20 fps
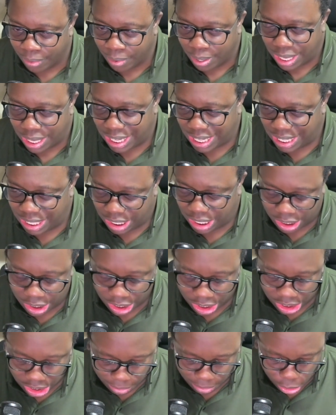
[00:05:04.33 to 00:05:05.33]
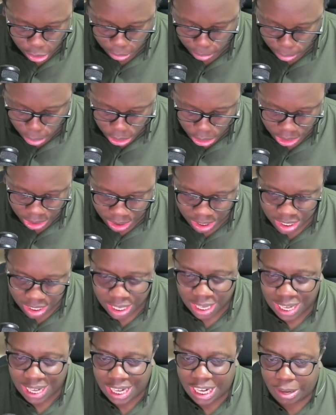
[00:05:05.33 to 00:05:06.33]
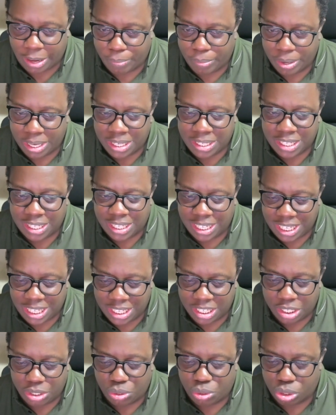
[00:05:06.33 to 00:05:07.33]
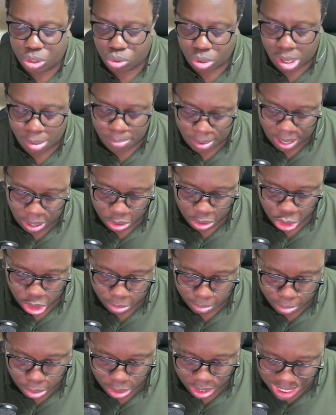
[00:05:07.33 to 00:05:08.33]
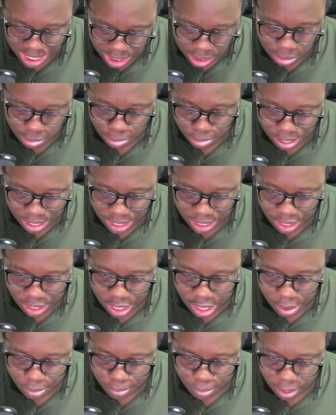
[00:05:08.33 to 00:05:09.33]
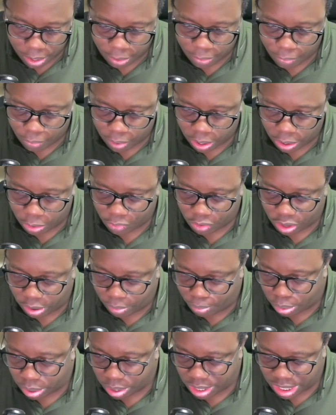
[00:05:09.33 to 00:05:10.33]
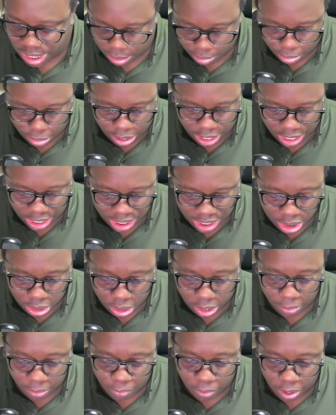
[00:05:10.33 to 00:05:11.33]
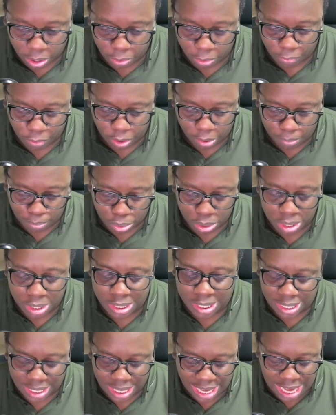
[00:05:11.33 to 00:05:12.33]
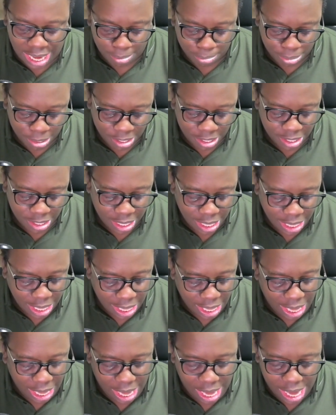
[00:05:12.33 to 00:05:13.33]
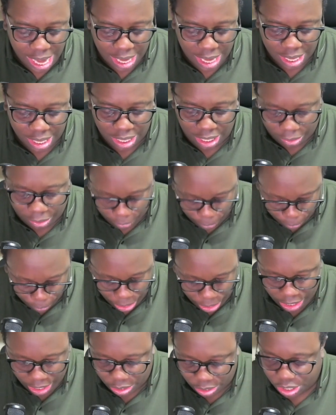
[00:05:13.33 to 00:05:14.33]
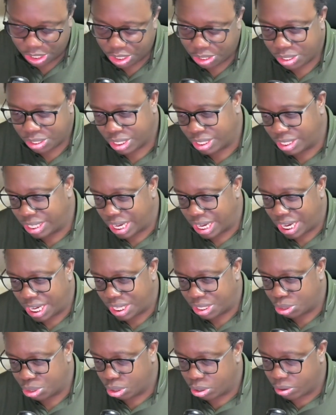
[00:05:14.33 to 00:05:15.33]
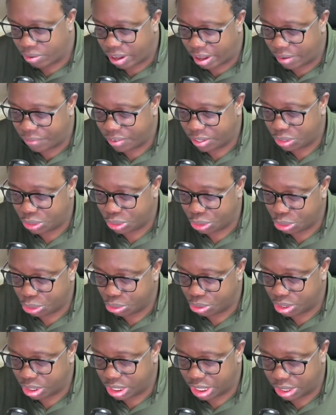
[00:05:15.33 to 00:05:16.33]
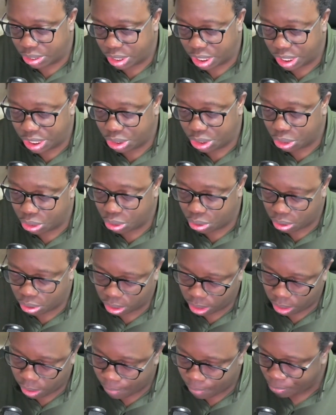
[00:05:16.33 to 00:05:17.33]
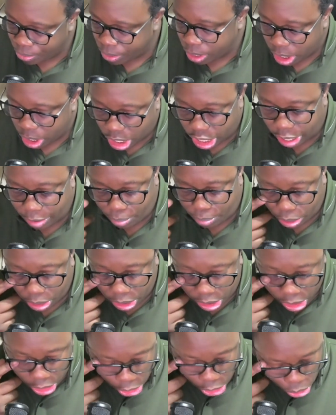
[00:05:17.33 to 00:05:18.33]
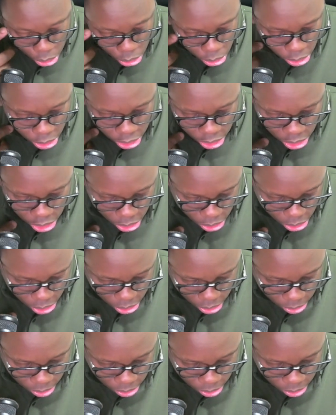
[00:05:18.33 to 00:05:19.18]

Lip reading: interchangeable points. It makes it easy to swap out your points mid-game if one of your points breaks or if one of your points snaps. And it reduces the hassle of having to use the traditional repointing tool. So